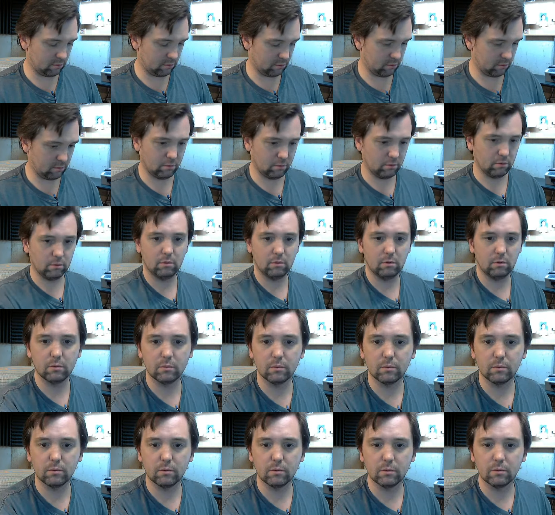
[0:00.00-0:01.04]

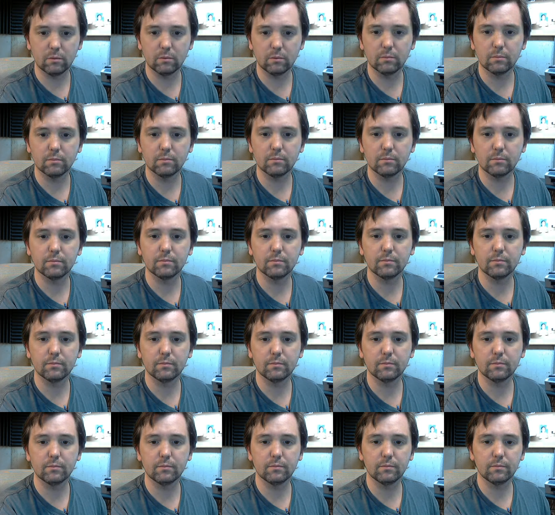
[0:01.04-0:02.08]

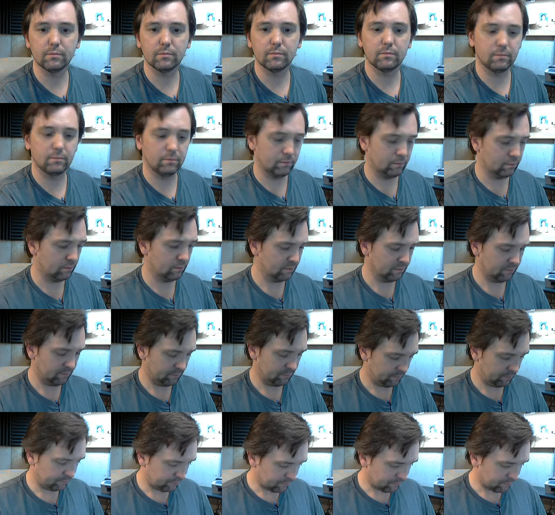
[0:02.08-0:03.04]
No one is speaking in this clip.